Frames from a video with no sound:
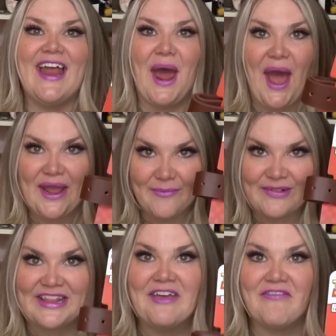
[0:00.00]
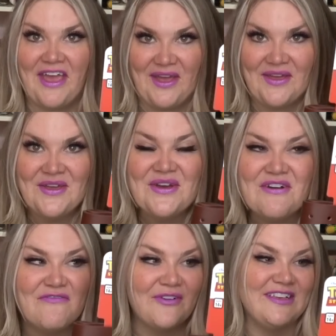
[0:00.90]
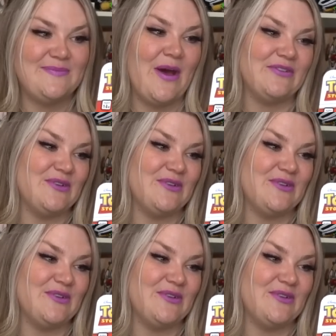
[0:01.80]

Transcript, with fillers: and I am living for this belt.